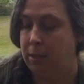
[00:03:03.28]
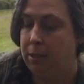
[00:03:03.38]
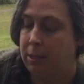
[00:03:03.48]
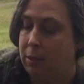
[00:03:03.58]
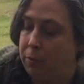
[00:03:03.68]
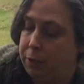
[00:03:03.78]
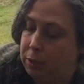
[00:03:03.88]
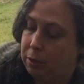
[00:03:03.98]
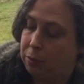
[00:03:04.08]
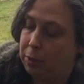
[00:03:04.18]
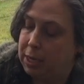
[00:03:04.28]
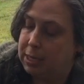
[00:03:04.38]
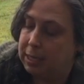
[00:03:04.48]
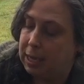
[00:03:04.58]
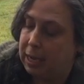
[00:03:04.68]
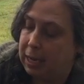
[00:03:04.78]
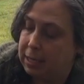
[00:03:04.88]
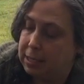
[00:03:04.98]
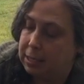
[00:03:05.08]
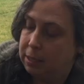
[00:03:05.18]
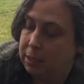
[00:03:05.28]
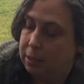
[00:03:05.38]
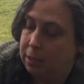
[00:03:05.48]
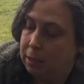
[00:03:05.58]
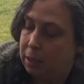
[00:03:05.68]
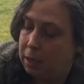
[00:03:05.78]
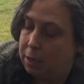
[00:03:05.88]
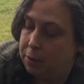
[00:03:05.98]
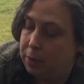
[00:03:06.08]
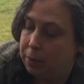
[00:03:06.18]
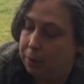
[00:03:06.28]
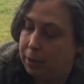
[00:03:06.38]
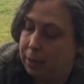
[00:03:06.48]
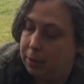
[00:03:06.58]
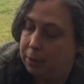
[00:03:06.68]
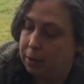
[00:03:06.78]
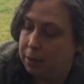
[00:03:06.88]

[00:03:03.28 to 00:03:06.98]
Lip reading: So we'll do 3 seeds all the way around.